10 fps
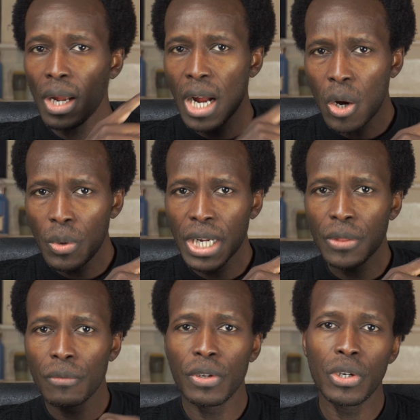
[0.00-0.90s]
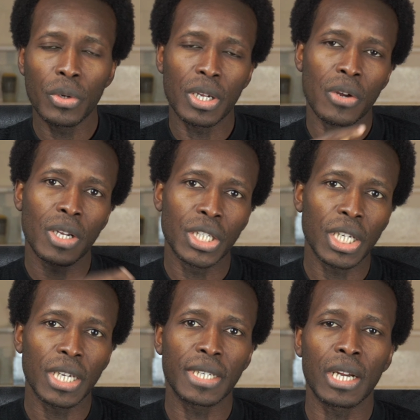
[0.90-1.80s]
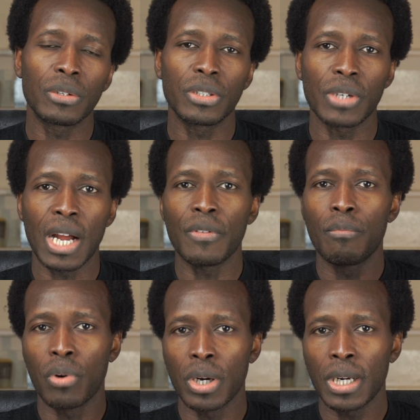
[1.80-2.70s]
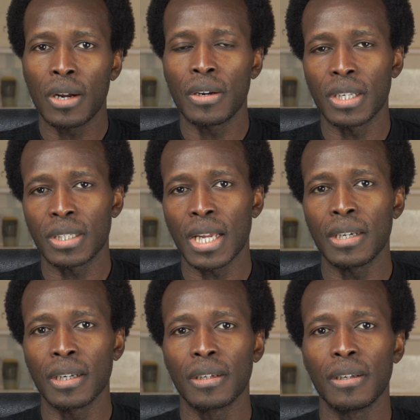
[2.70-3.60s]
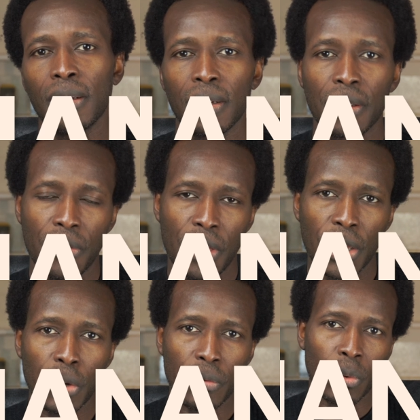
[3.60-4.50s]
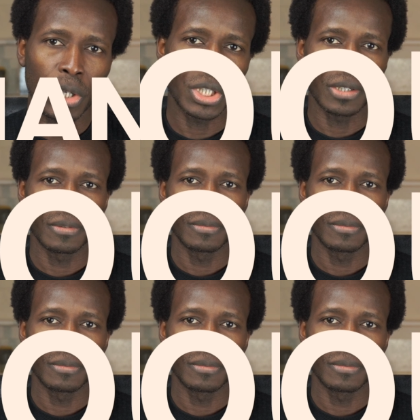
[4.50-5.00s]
I'll link the video. You can go and check it out to have a broader understanding. Thank you for watching.